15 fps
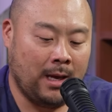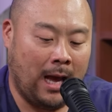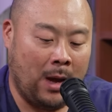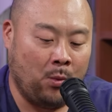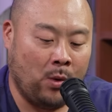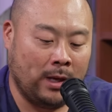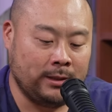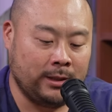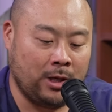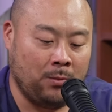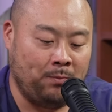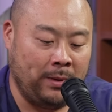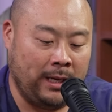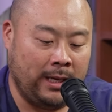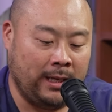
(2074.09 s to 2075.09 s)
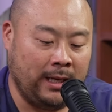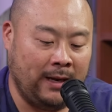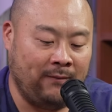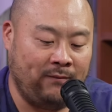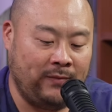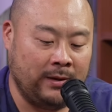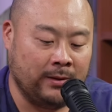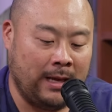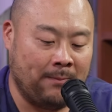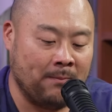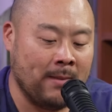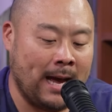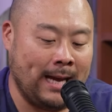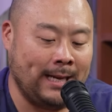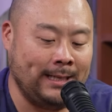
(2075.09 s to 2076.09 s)
I want to go big and feel that
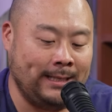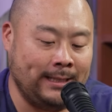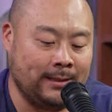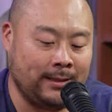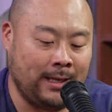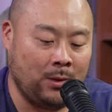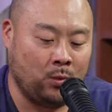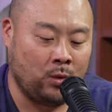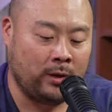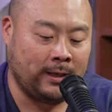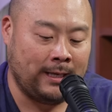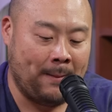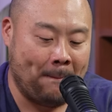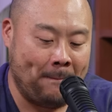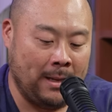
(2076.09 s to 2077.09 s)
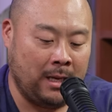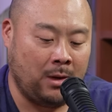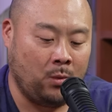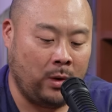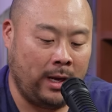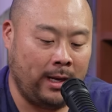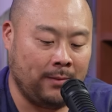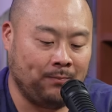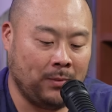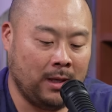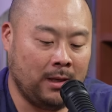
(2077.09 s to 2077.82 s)
my idea can work in a big way.